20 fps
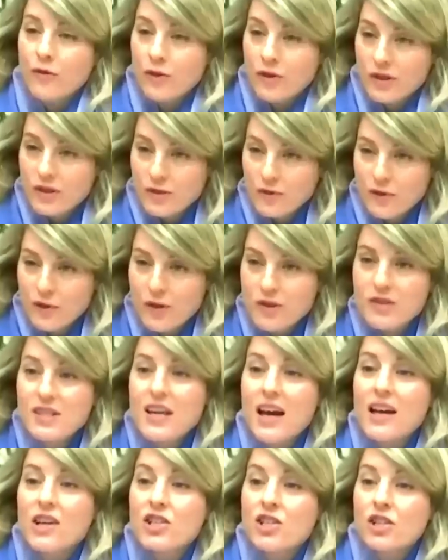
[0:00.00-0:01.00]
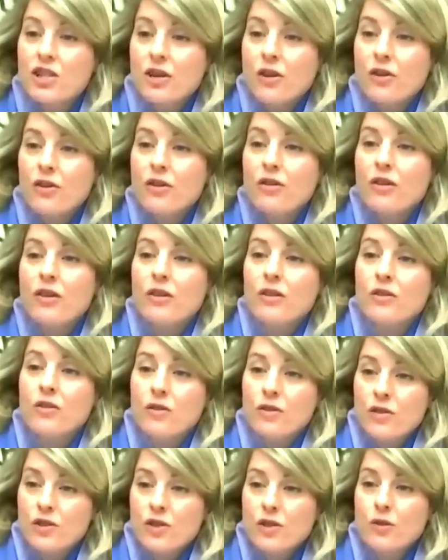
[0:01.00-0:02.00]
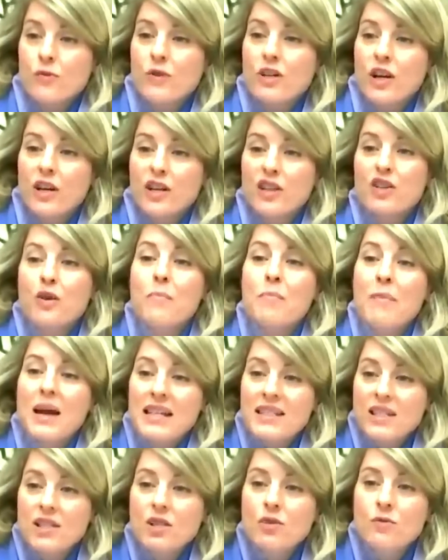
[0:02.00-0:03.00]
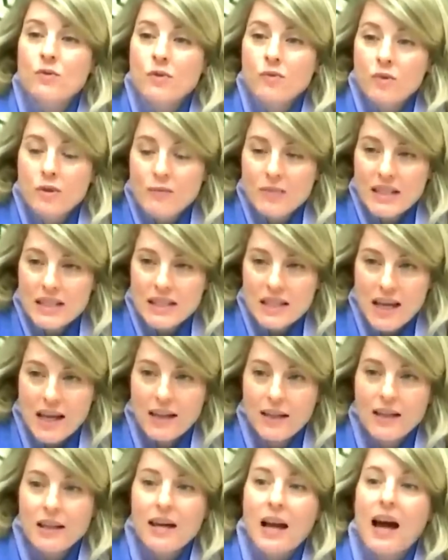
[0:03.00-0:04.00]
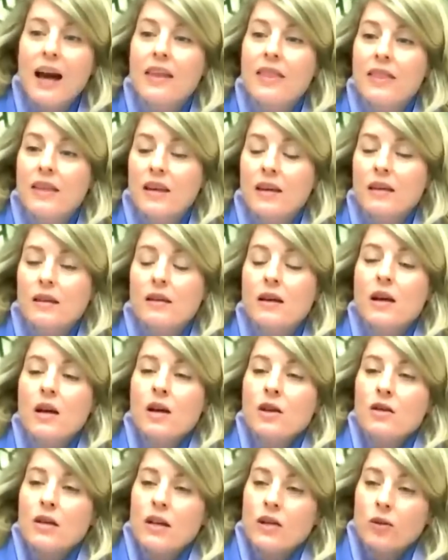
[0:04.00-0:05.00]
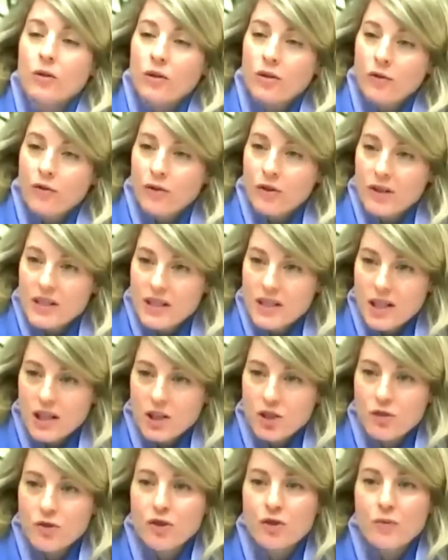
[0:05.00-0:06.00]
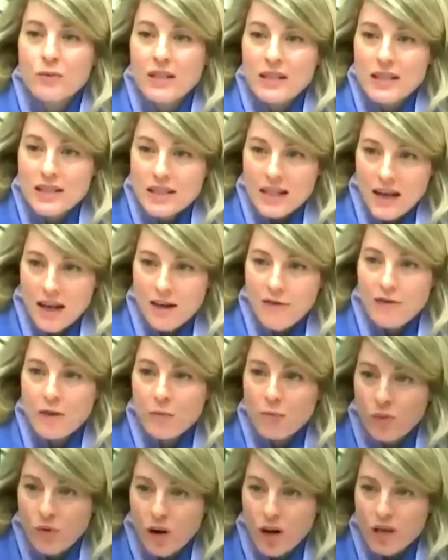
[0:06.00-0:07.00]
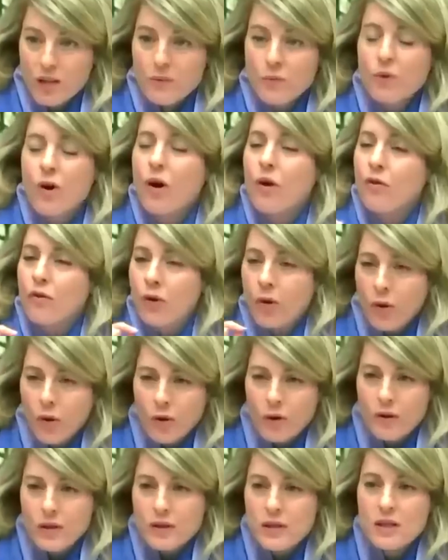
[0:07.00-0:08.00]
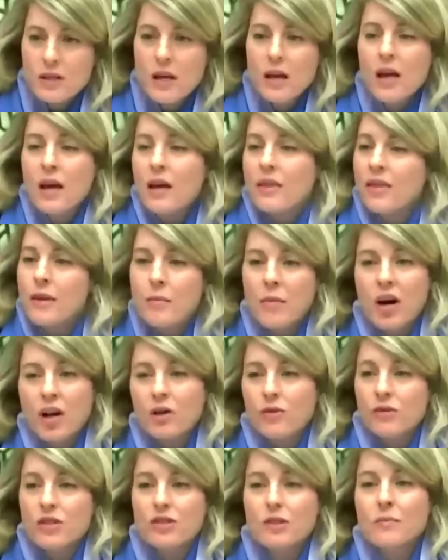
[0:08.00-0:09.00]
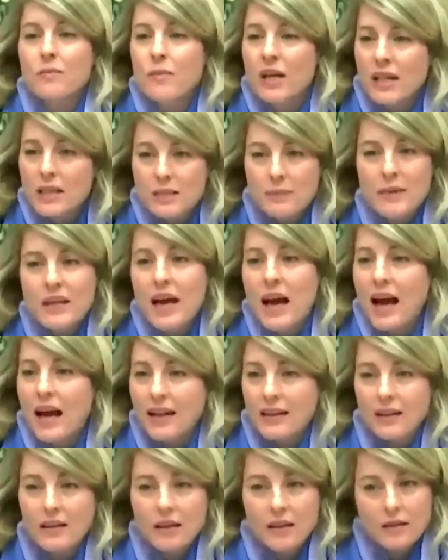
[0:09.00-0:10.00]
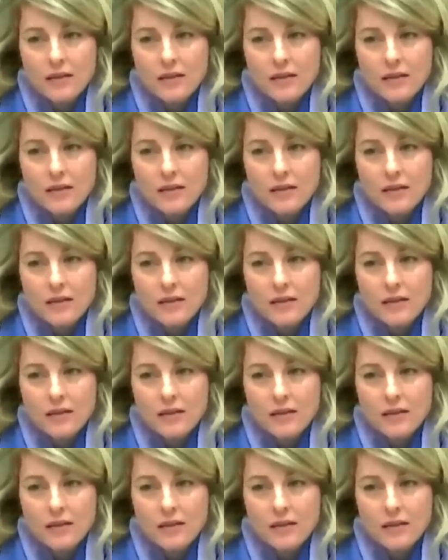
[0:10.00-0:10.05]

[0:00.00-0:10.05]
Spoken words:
foreign interference. I share your concern regarding the message we would be sending. I think in order for this country to be safe and prosper, of course, democracy must be at